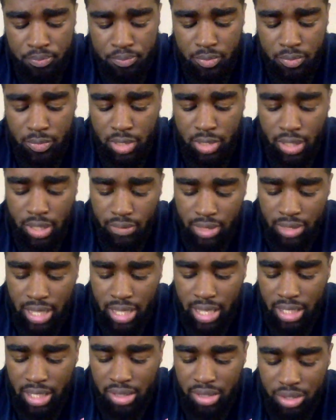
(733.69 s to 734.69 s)
Never
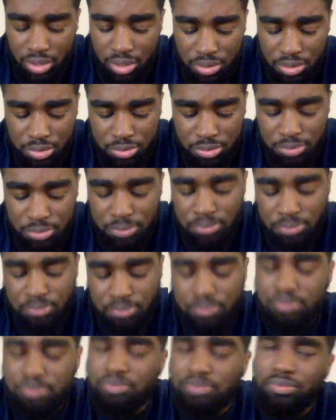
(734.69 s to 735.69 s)
Die Alone,
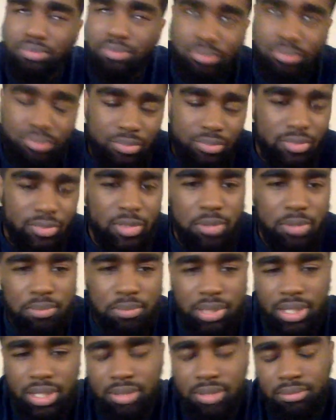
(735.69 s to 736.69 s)

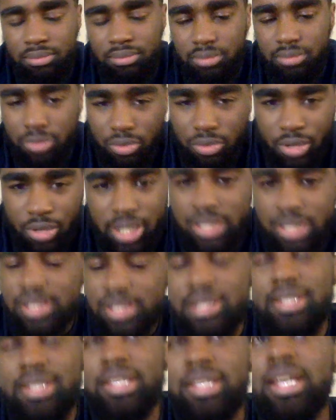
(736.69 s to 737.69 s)
beat
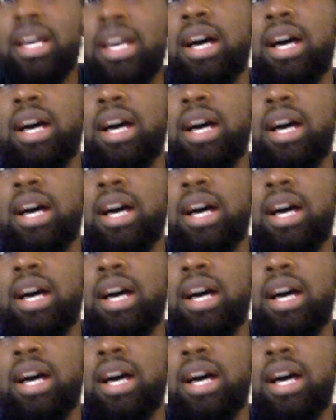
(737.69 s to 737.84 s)
crazy.